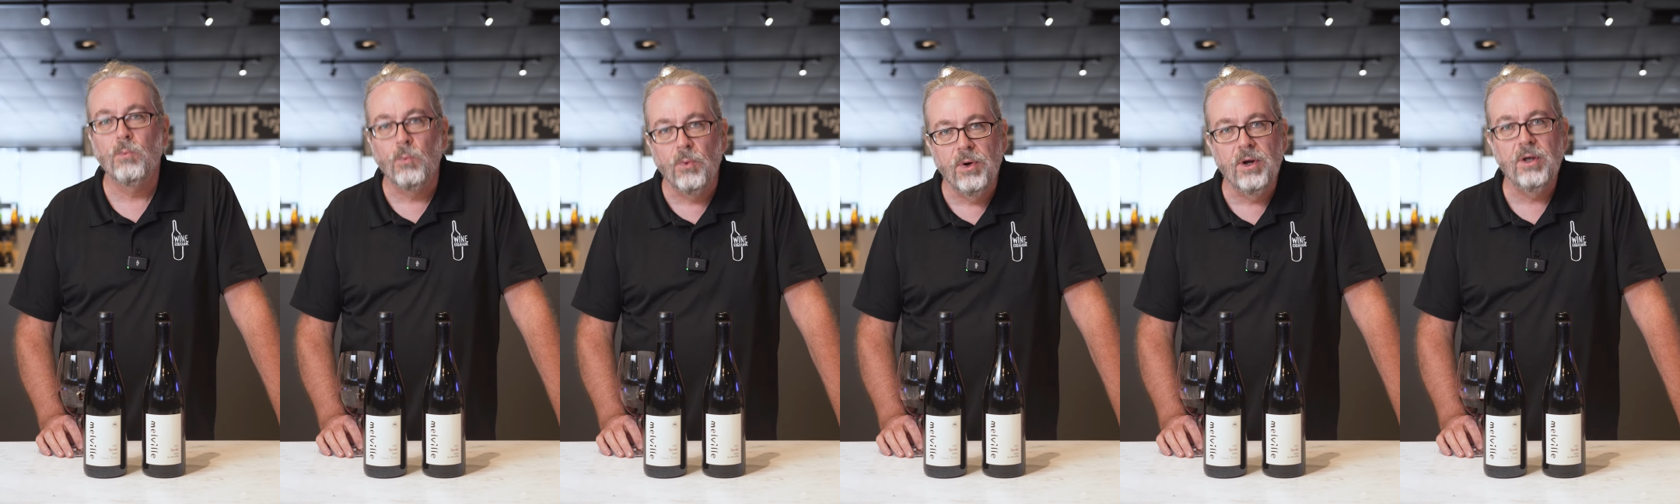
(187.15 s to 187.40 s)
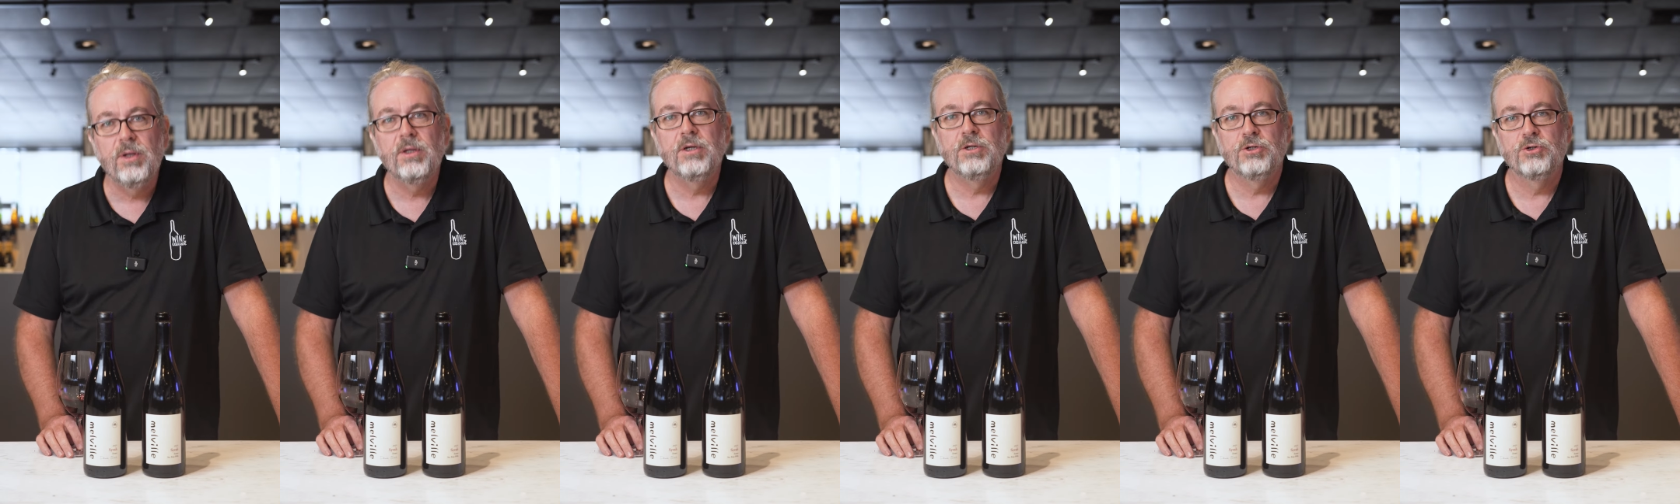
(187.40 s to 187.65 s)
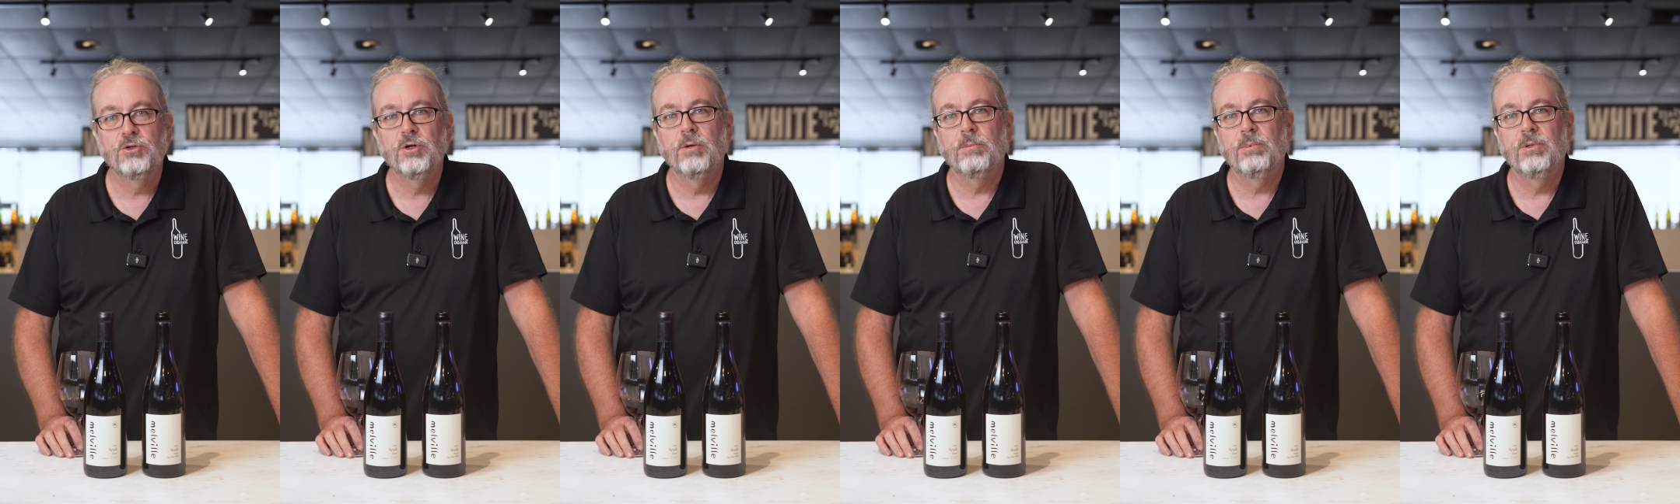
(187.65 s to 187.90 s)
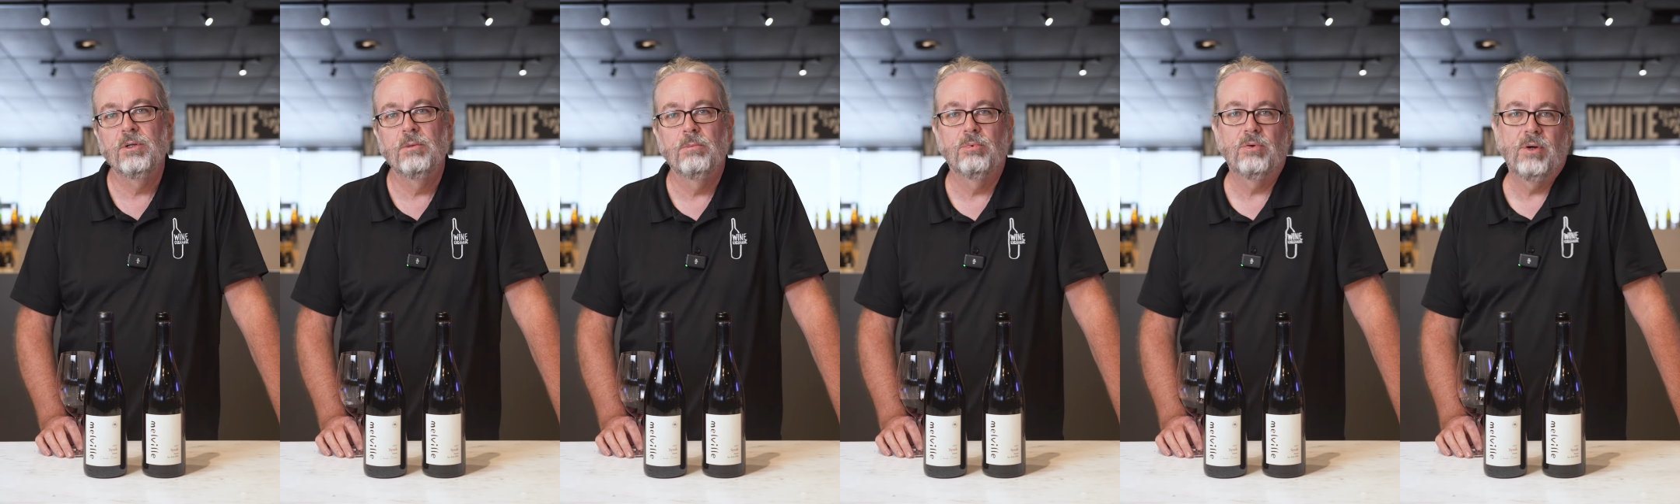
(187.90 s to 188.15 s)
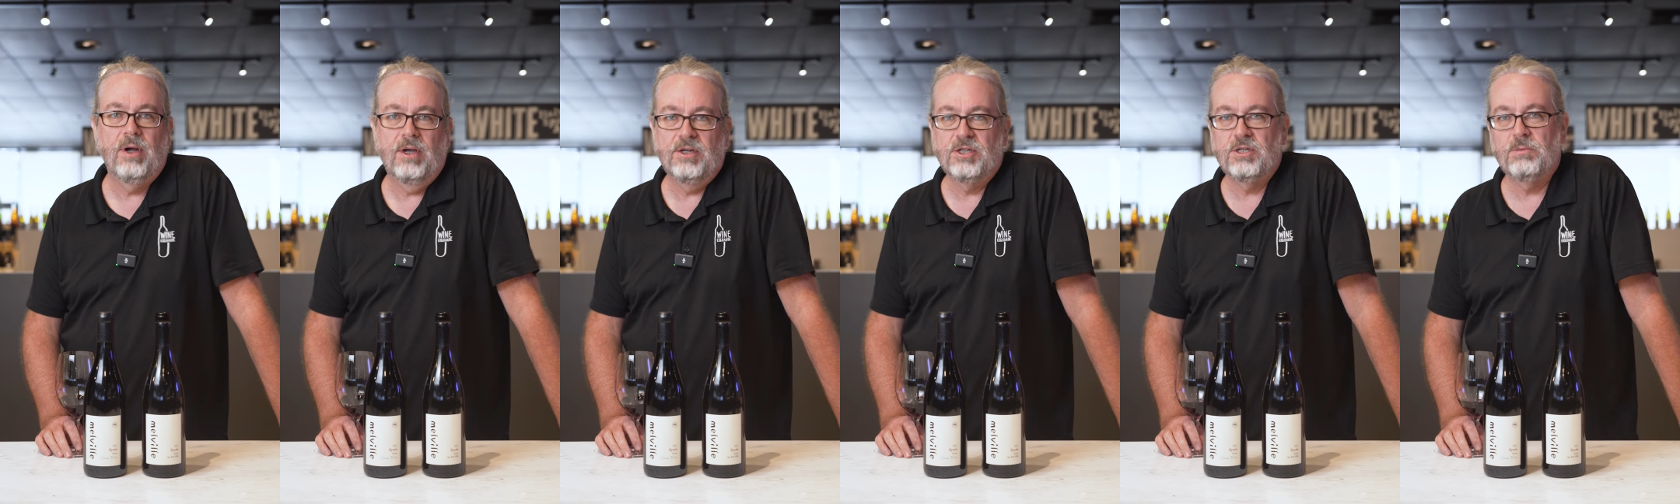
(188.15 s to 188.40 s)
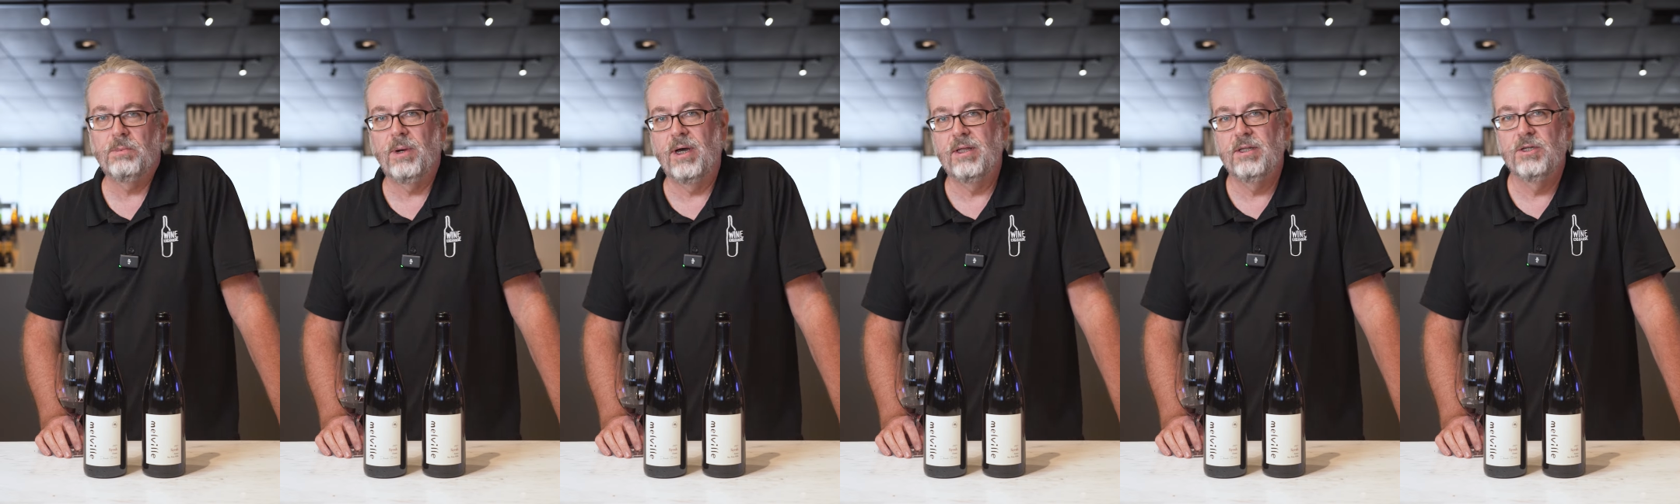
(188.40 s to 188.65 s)
really triple
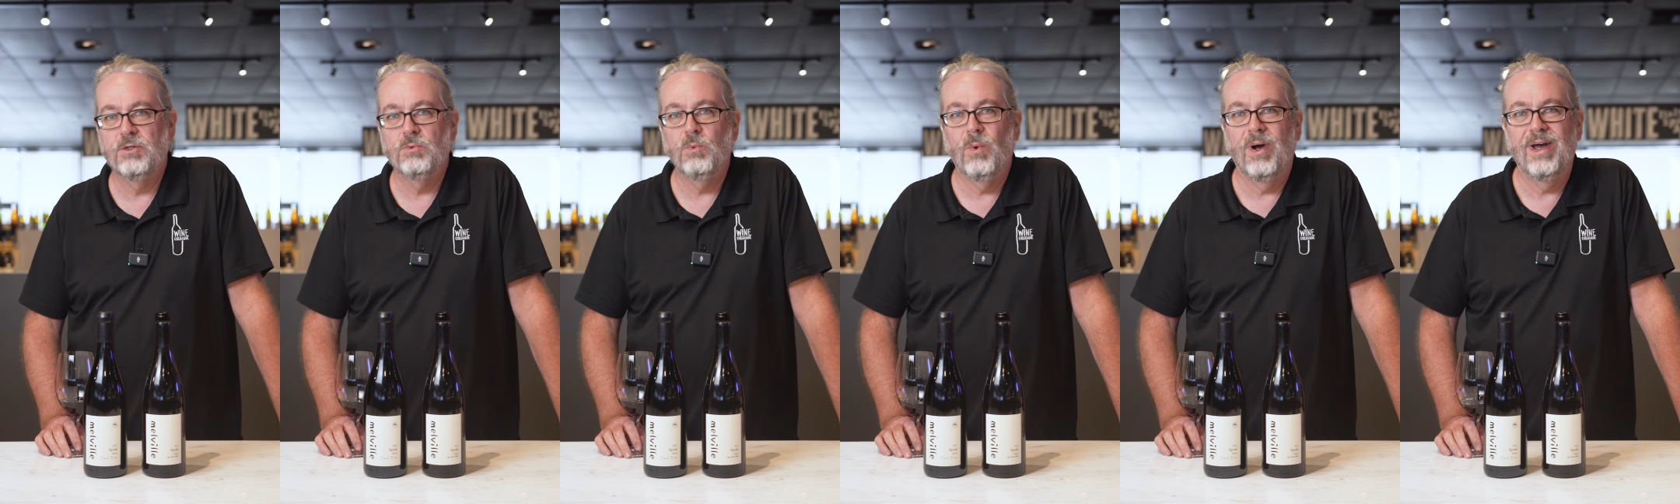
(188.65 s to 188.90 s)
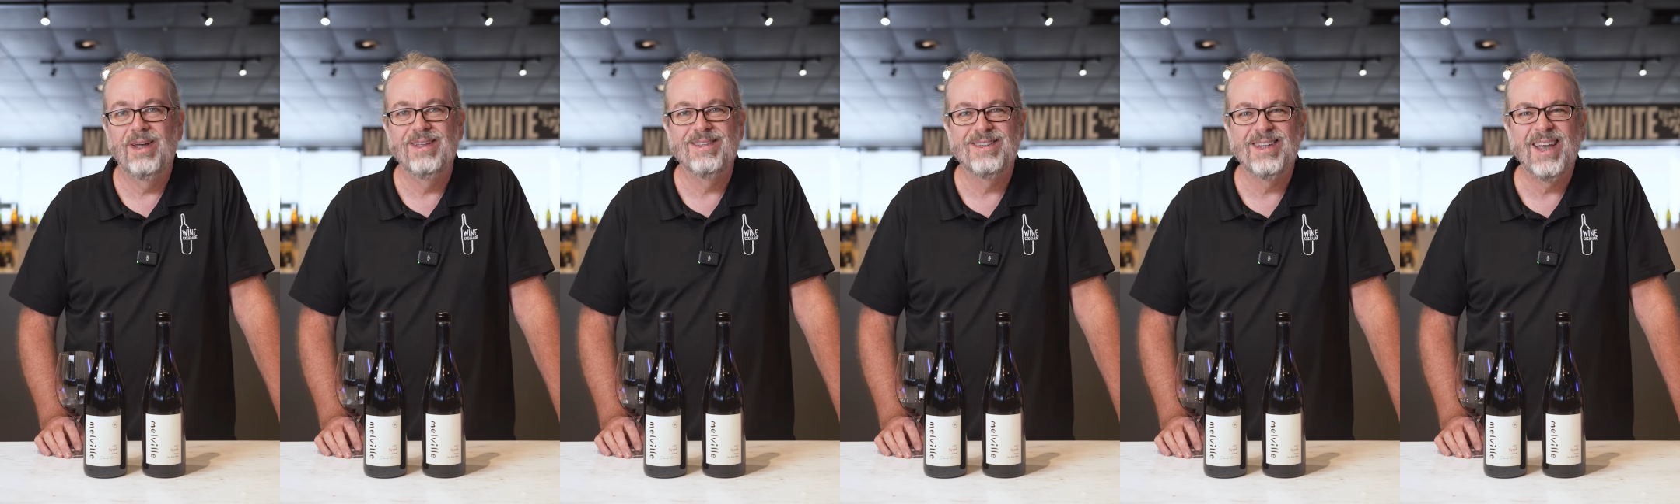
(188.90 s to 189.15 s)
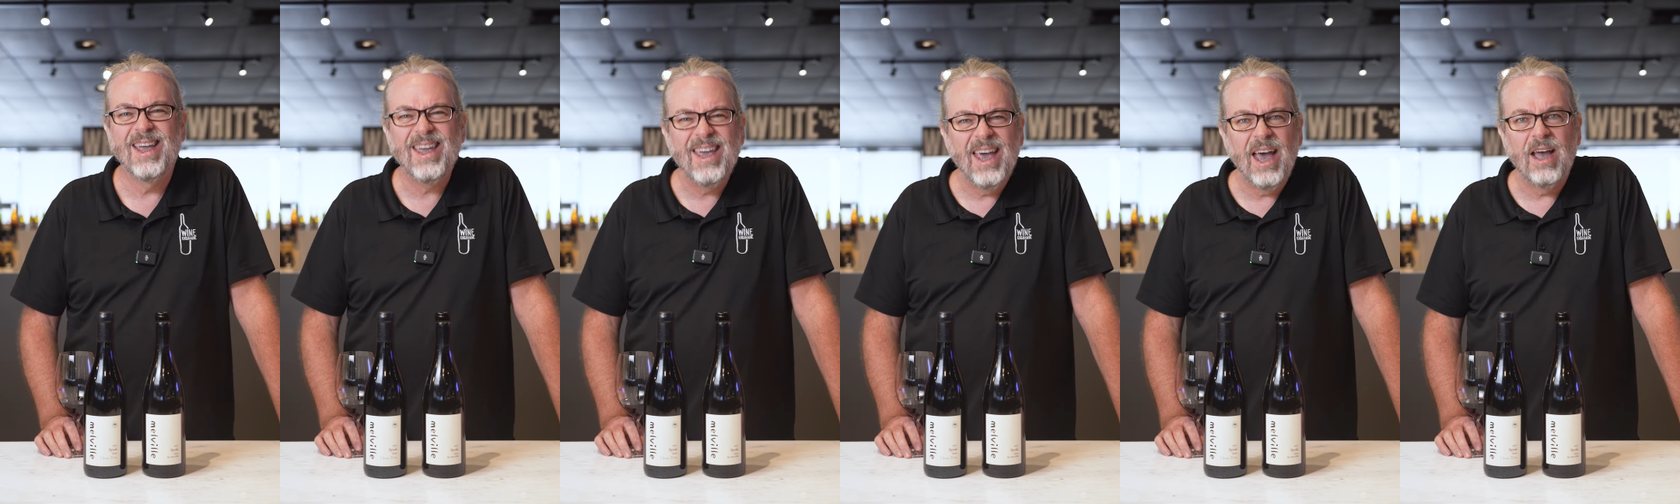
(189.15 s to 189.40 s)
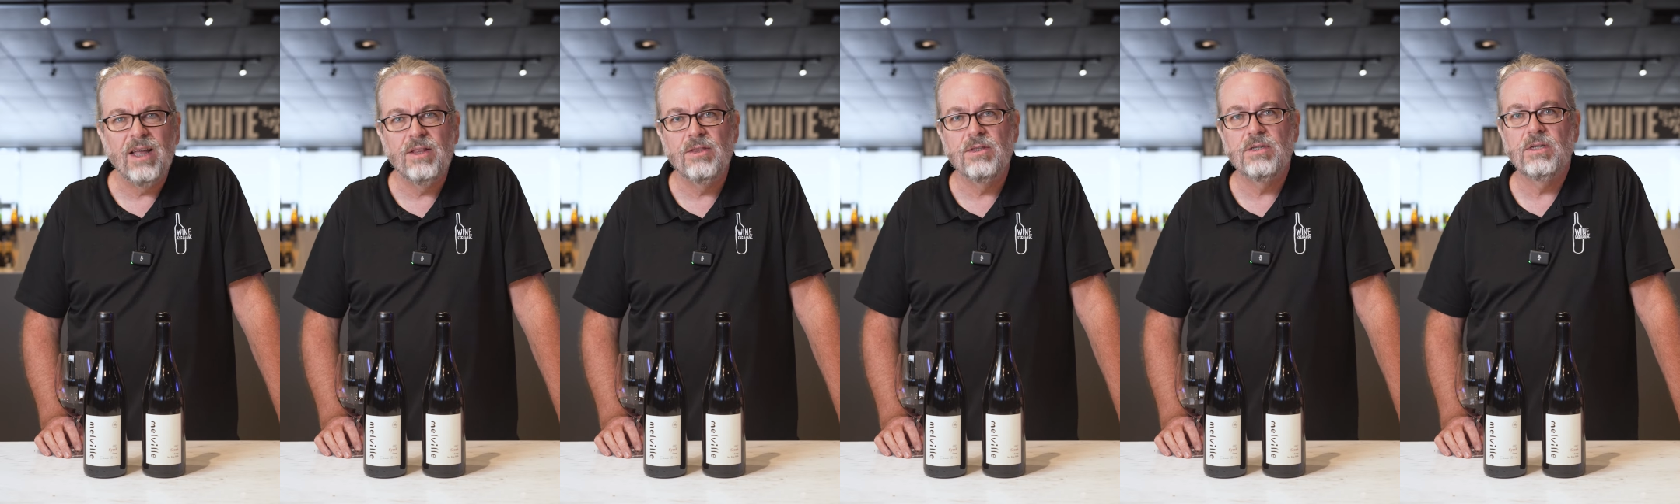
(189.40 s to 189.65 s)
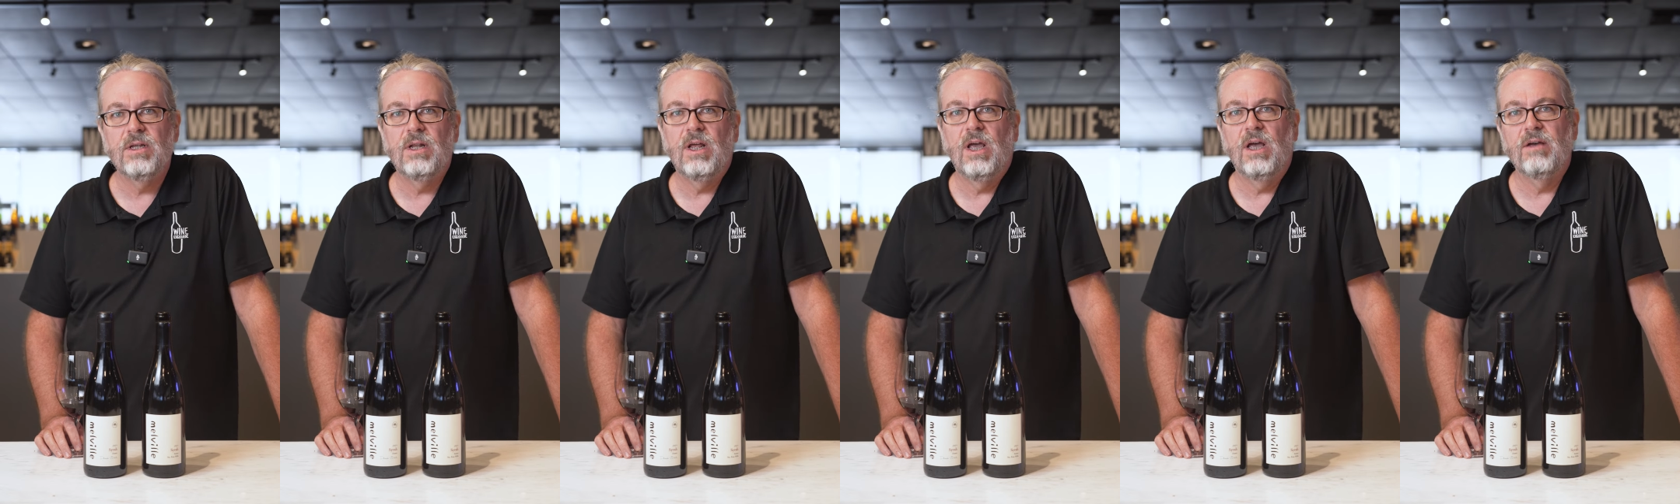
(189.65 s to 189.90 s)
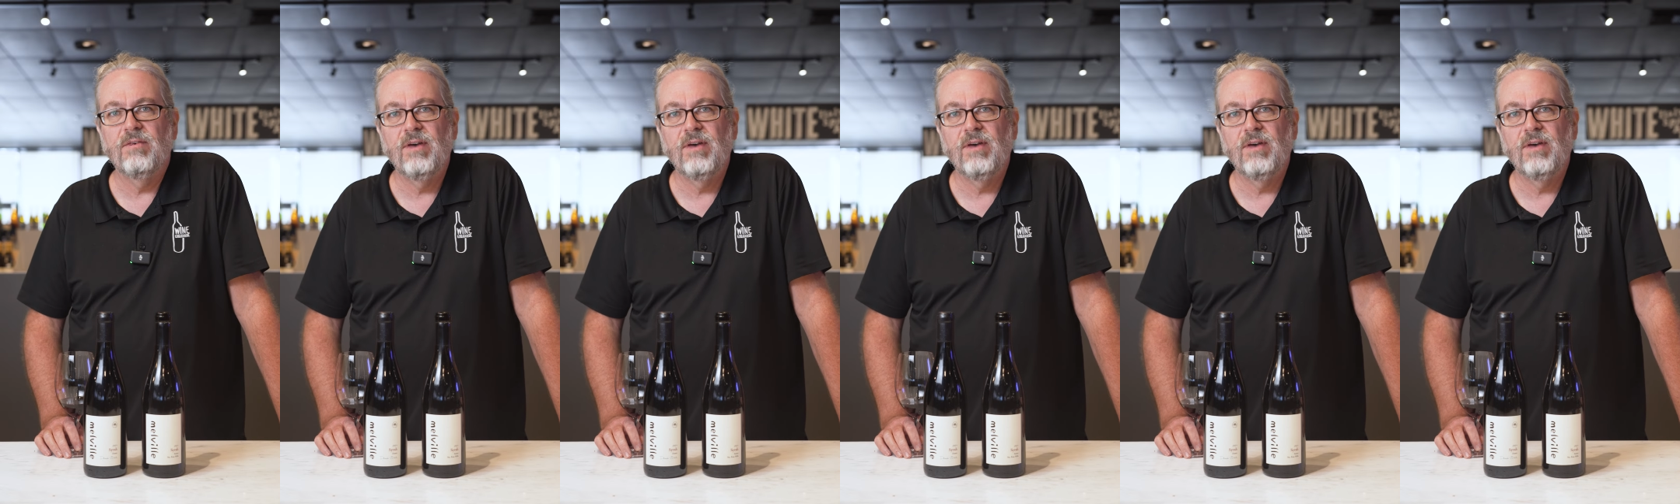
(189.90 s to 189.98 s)
impressed by these wines again today.